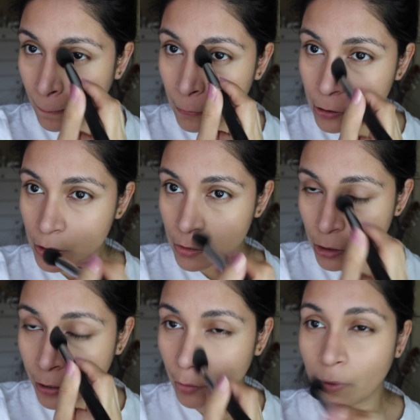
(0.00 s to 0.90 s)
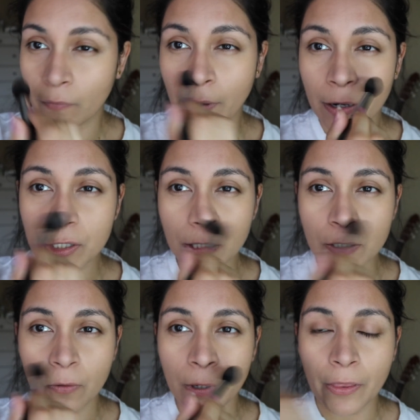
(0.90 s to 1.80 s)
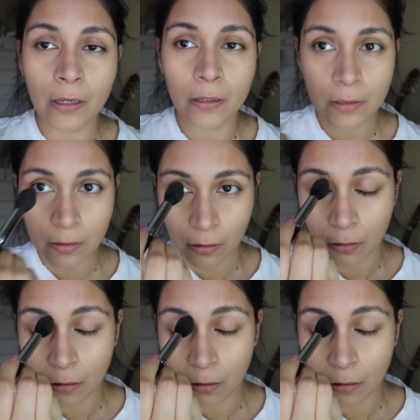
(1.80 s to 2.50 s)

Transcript: Just trying to be very gentle with this.